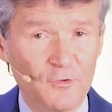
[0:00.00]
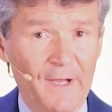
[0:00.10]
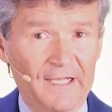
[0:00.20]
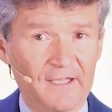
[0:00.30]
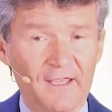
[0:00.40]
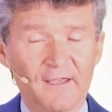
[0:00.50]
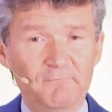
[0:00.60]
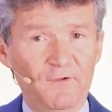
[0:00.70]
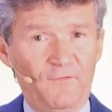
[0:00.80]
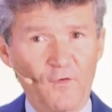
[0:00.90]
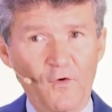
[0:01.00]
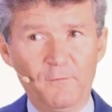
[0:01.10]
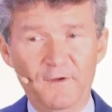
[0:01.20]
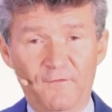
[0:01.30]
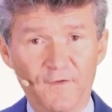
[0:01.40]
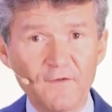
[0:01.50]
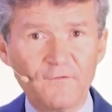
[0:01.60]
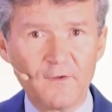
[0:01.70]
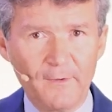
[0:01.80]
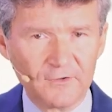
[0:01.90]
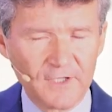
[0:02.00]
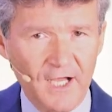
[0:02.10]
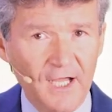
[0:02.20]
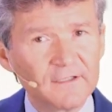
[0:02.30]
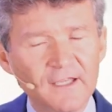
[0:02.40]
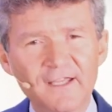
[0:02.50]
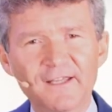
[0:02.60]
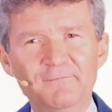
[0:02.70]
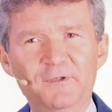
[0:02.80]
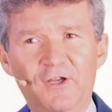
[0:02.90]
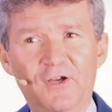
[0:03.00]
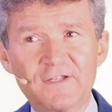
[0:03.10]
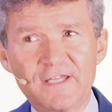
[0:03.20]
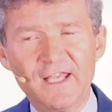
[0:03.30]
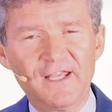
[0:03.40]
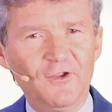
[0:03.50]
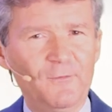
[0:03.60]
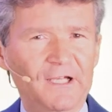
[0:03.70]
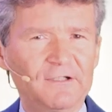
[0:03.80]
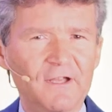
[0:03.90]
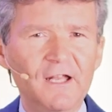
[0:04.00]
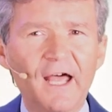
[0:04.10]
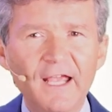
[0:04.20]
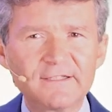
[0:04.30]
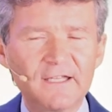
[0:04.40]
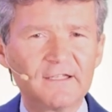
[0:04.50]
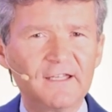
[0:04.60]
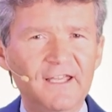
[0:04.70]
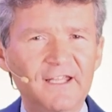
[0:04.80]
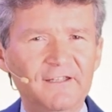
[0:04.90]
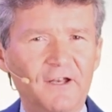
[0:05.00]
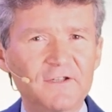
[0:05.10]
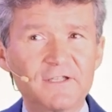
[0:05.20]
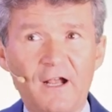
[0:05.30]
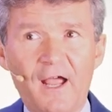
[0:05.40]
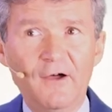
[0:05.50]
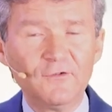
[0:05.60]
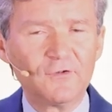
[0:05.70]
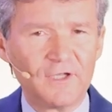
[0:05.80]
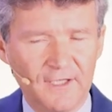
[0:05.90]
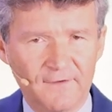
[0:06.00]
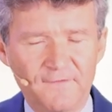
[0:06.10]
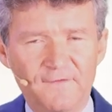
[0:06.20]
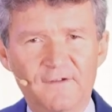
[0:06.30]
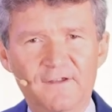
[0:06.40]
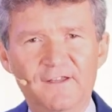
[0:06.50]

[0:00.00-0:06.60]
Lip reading: You might before be fearful about God because you might realize then there is an account to give,